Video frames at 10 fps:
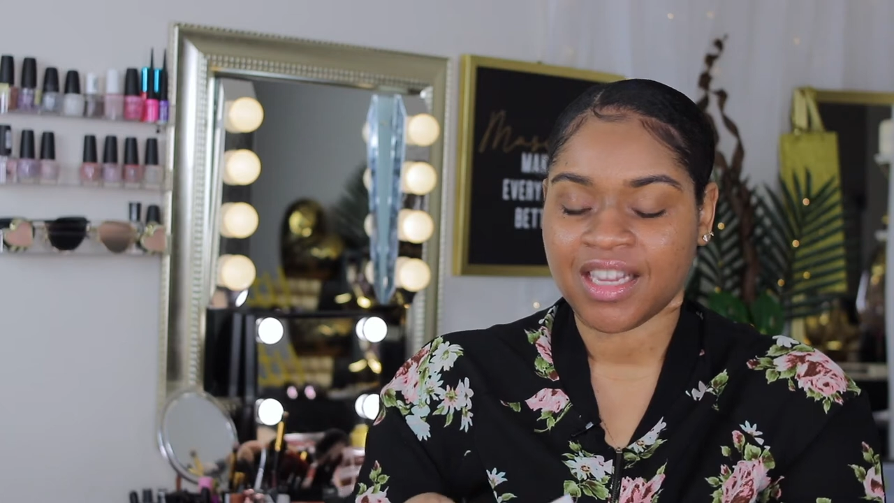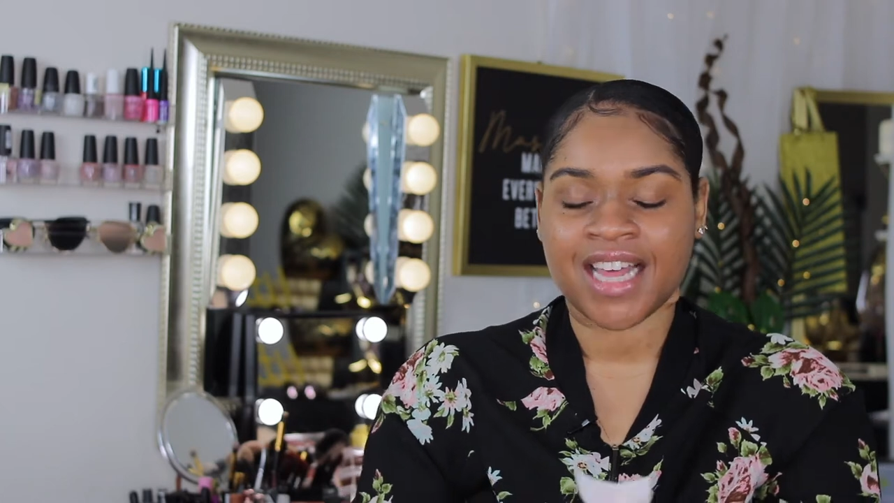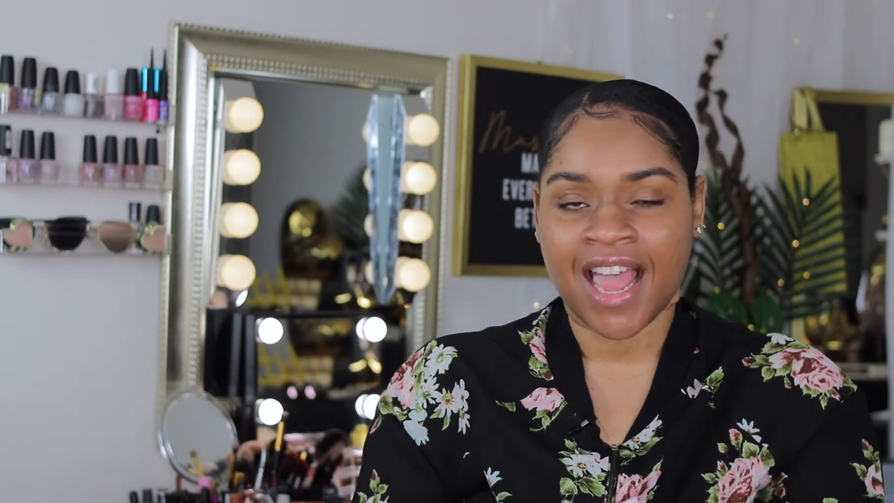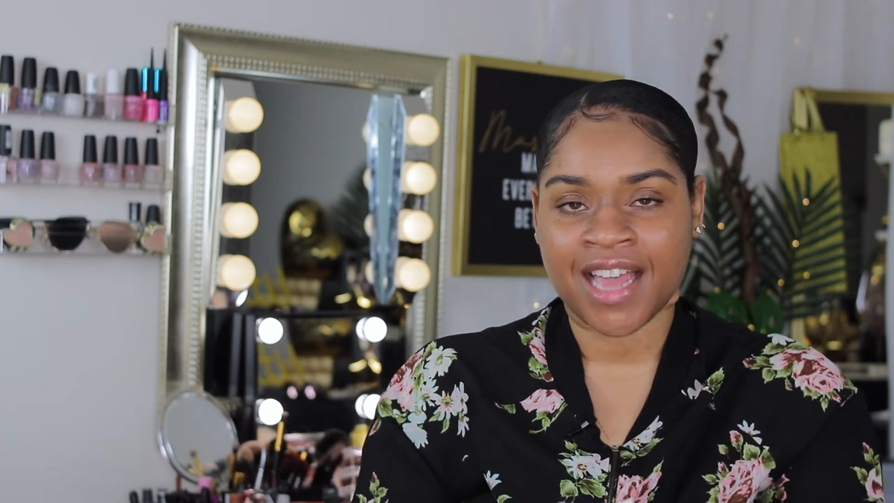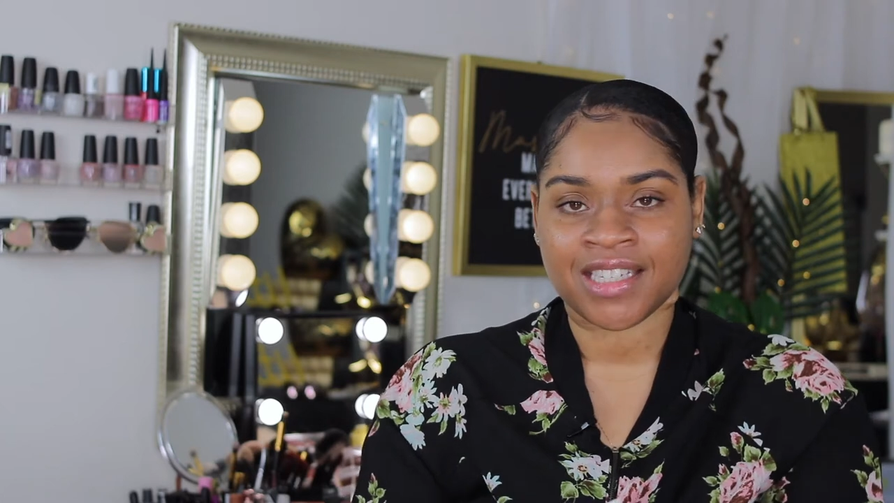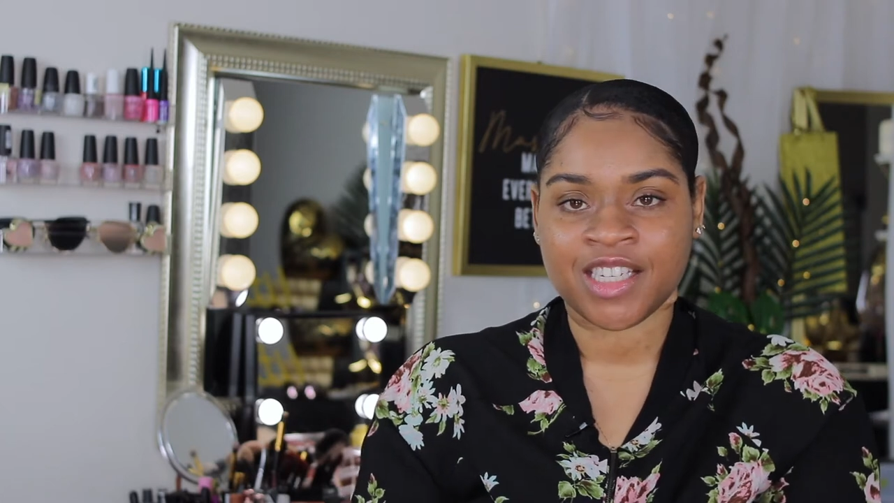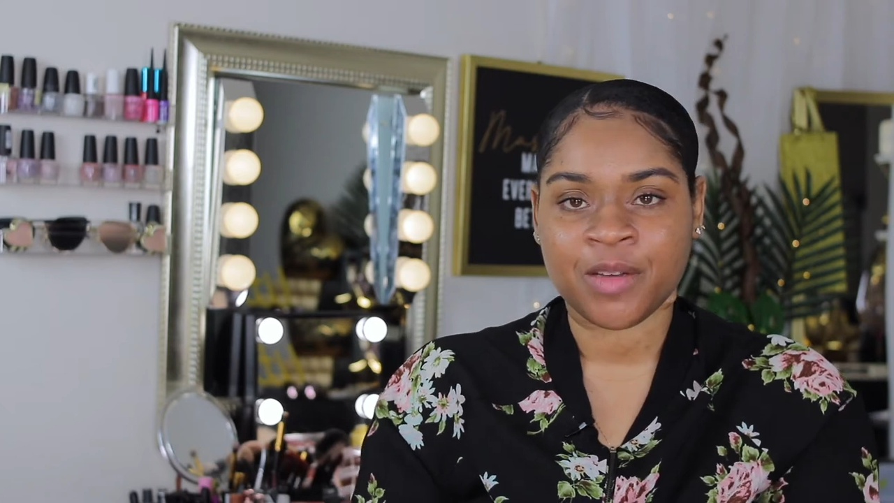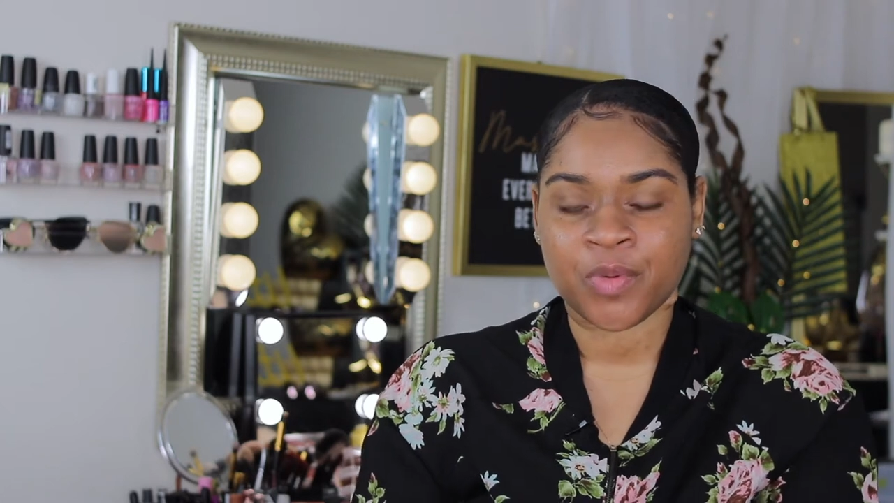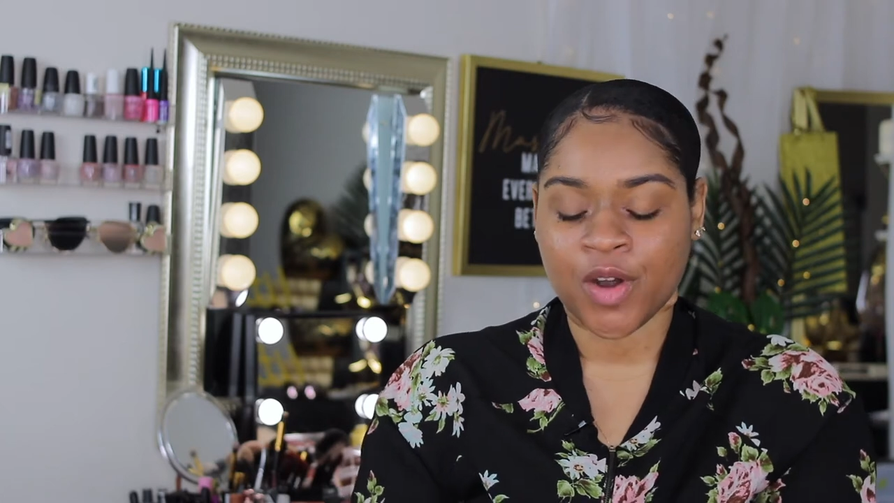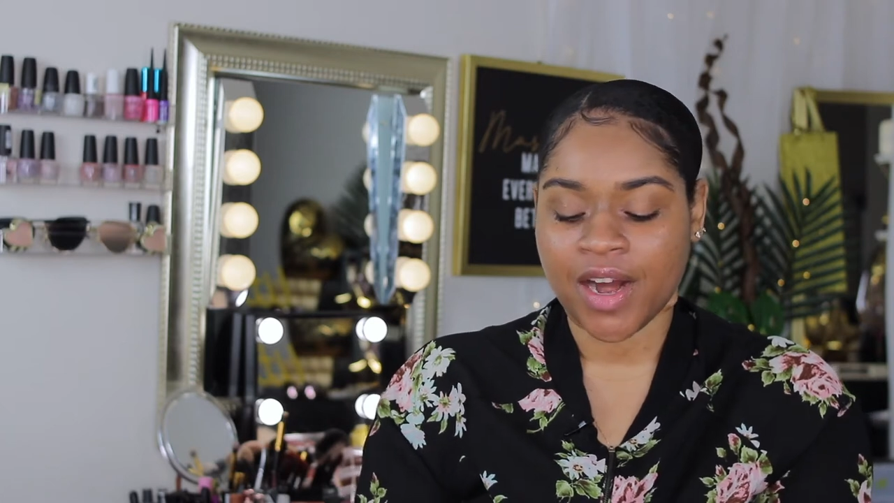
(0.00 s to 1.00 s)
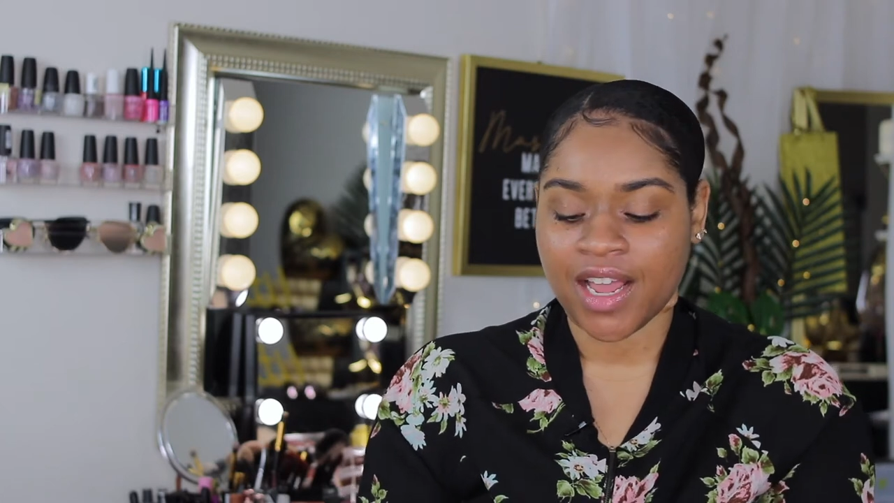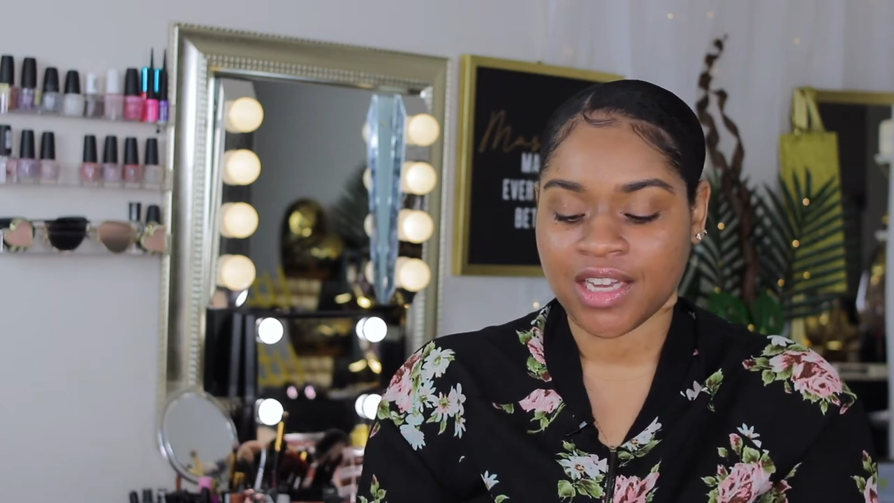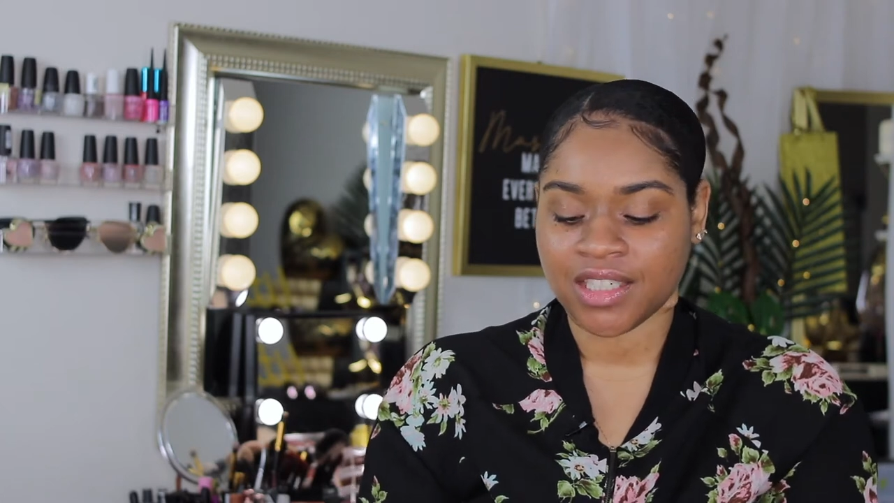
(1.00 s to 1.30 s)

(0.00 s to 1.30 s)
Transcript: the Essie brand,